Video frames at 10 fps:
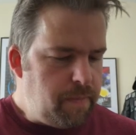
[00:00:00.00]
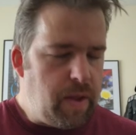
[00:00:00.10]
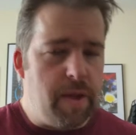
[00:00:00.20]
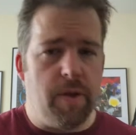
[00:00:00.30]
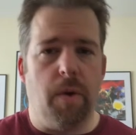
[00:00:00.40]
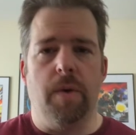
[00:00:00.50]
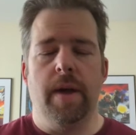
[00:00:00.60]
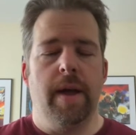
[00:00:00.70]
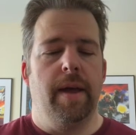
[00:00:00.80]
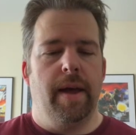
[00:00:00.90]
So,
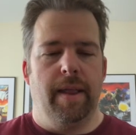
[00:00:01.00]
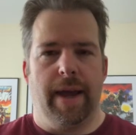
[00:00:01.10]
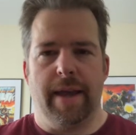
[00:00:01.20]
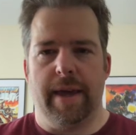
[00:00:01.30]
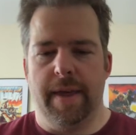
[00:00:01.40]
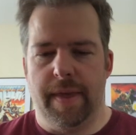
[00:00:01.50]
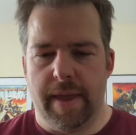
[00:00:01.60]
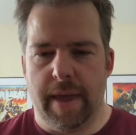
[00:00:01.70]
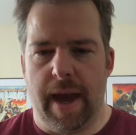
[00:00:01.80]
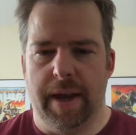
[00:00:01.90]
like I say,
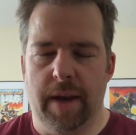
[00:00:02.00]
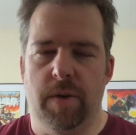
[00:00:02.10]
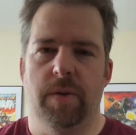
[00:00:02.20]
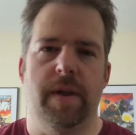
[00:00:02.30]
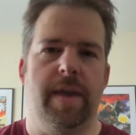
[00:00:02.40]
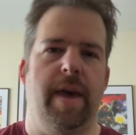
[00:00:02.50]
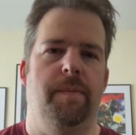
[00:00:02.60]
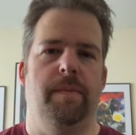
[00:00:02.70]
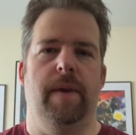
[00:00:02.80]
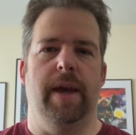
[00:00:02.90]
I didn't know this
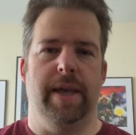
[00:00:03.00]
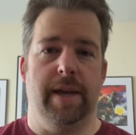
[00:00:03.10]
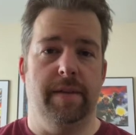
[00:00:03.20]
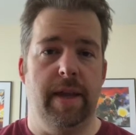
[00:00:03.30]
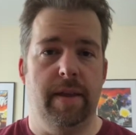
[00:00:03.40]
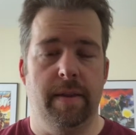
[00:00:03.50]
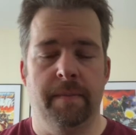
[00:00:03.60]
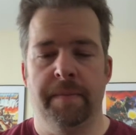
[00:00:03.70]
game existed.